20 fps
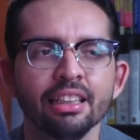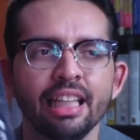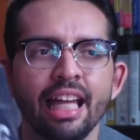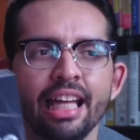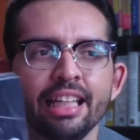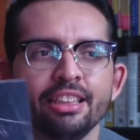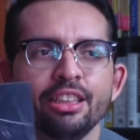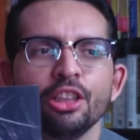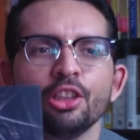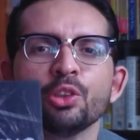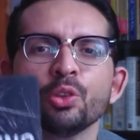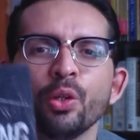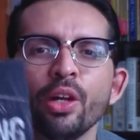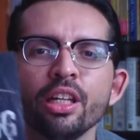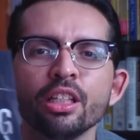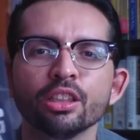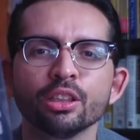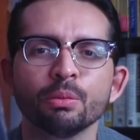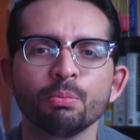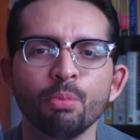like the
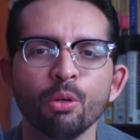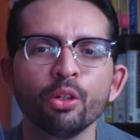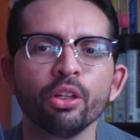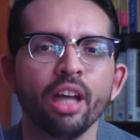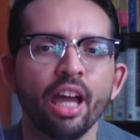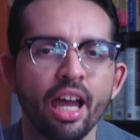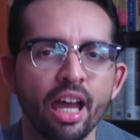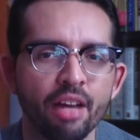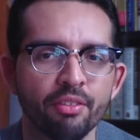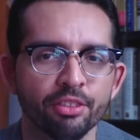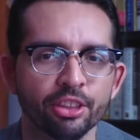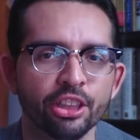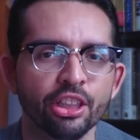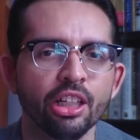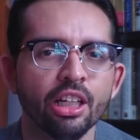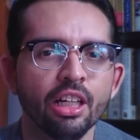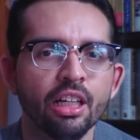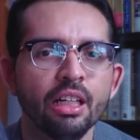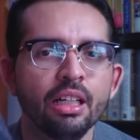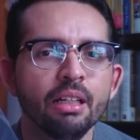greatest book ever,
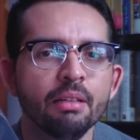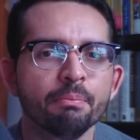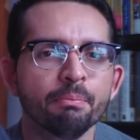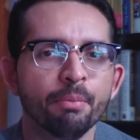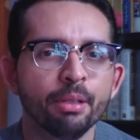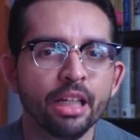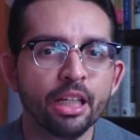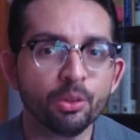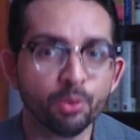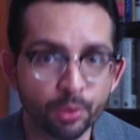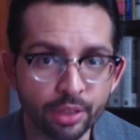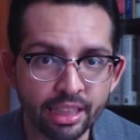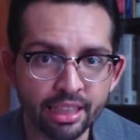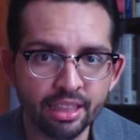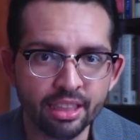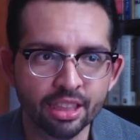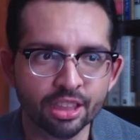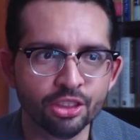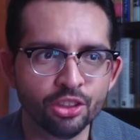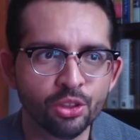but I
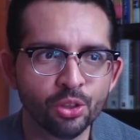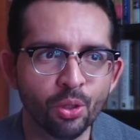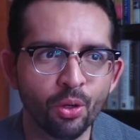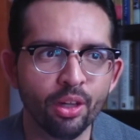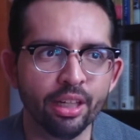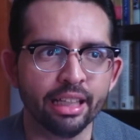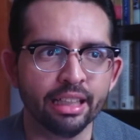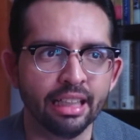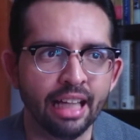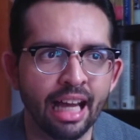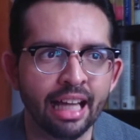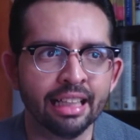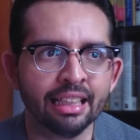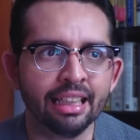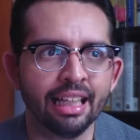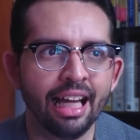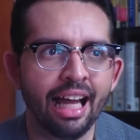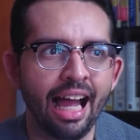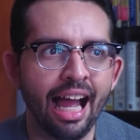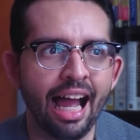really enjoy it.
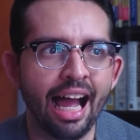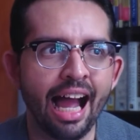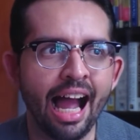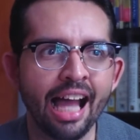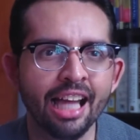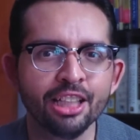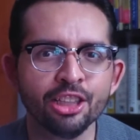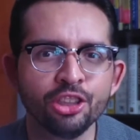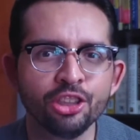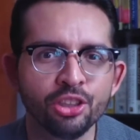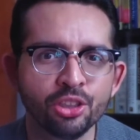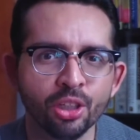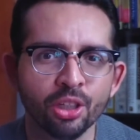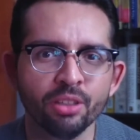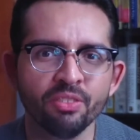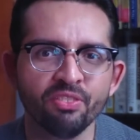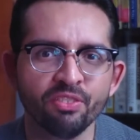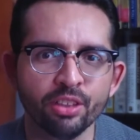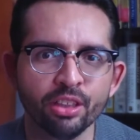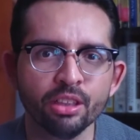And I
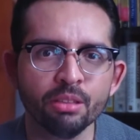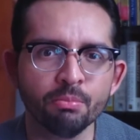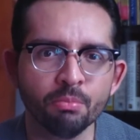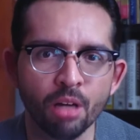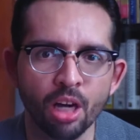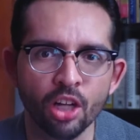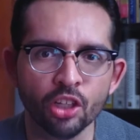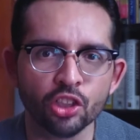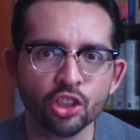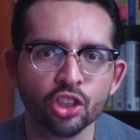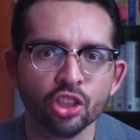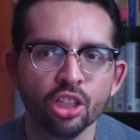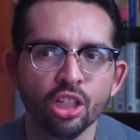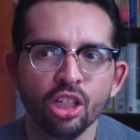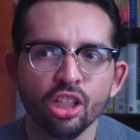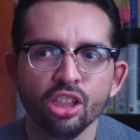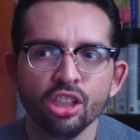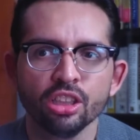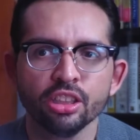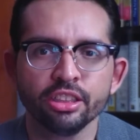enjoy very much
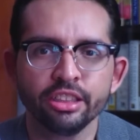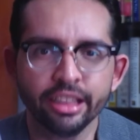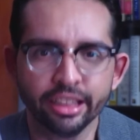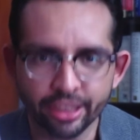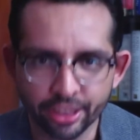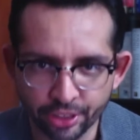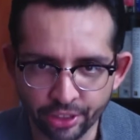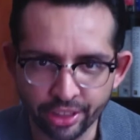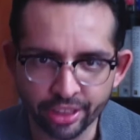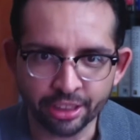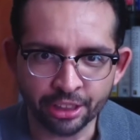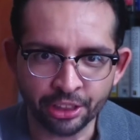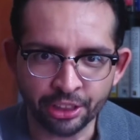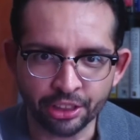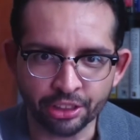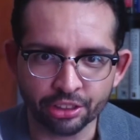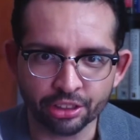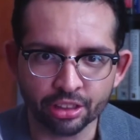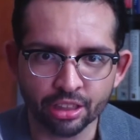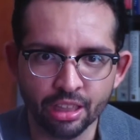the
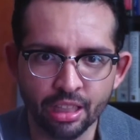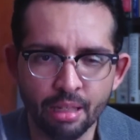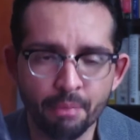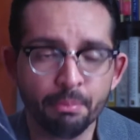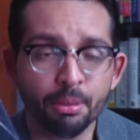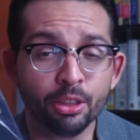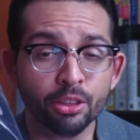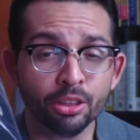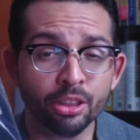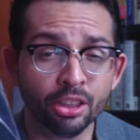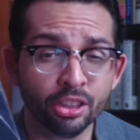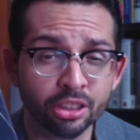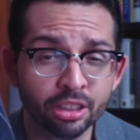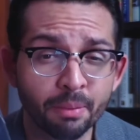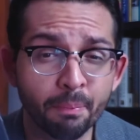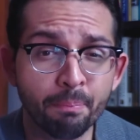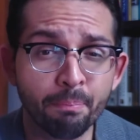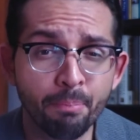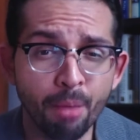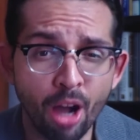characters because there's
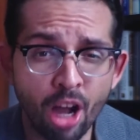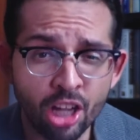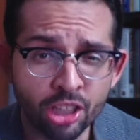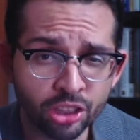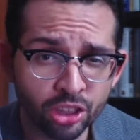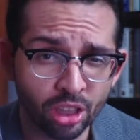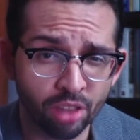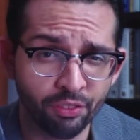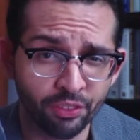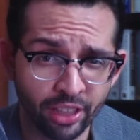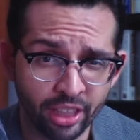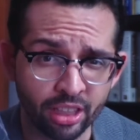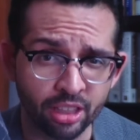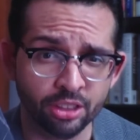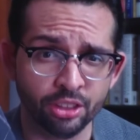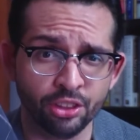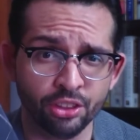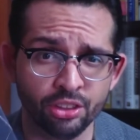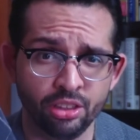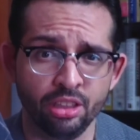a bunch of
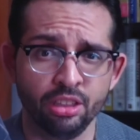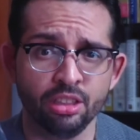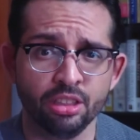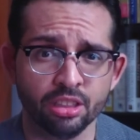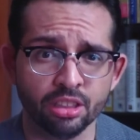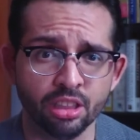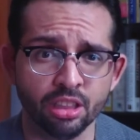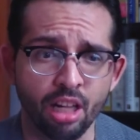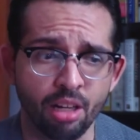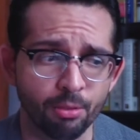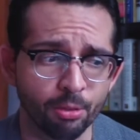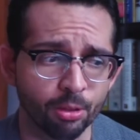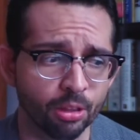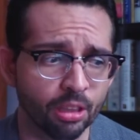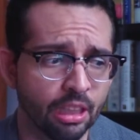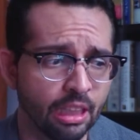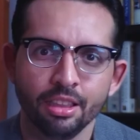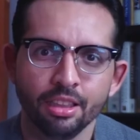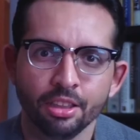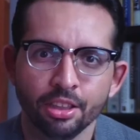characters in this novel.
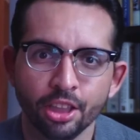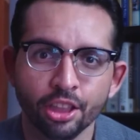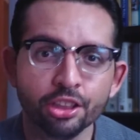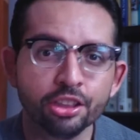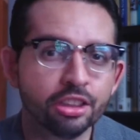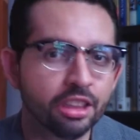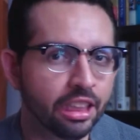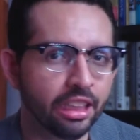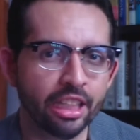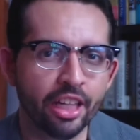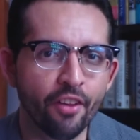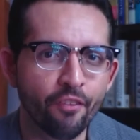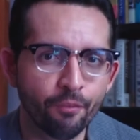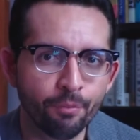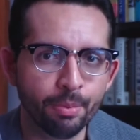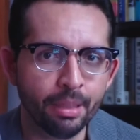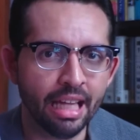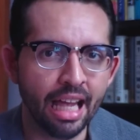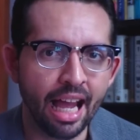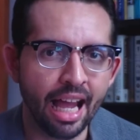There's the
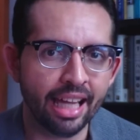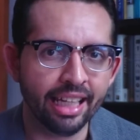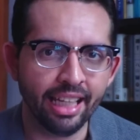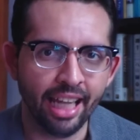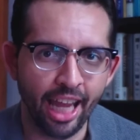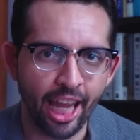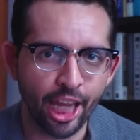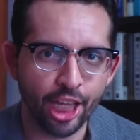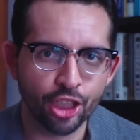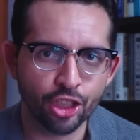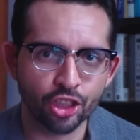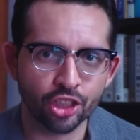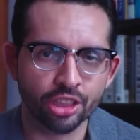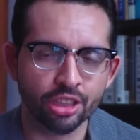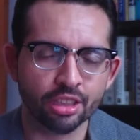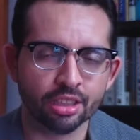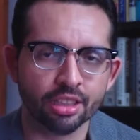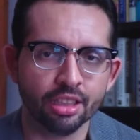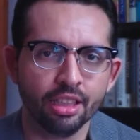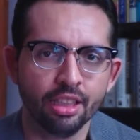FBI
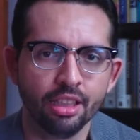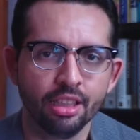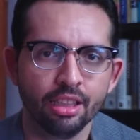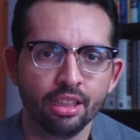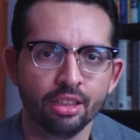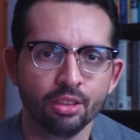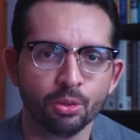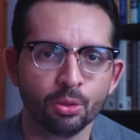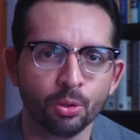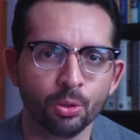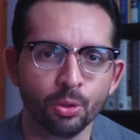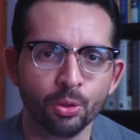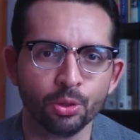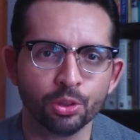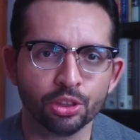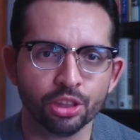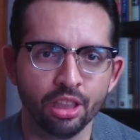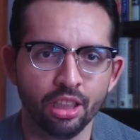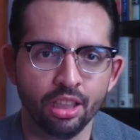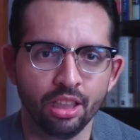agent
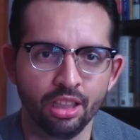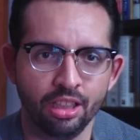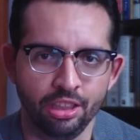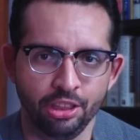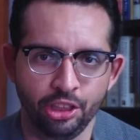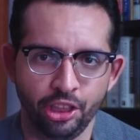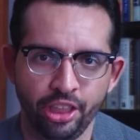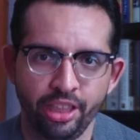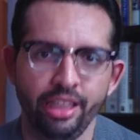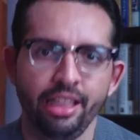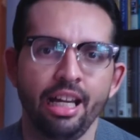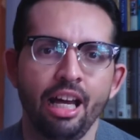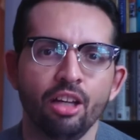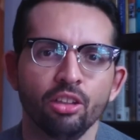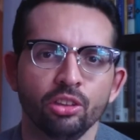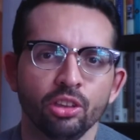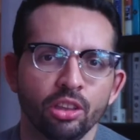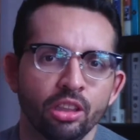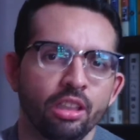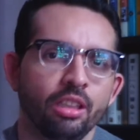who's checking
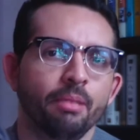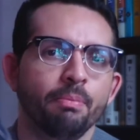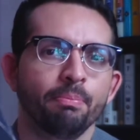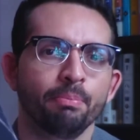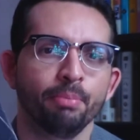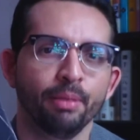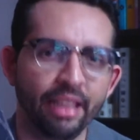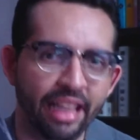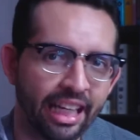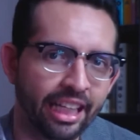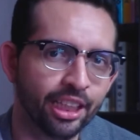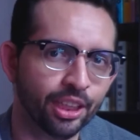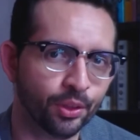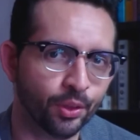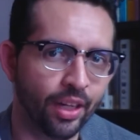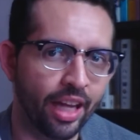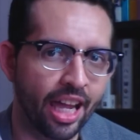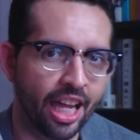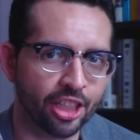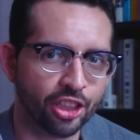out on a plane
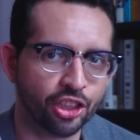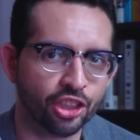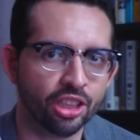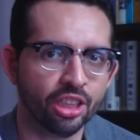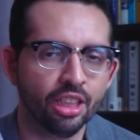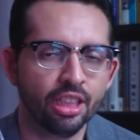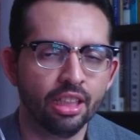crash.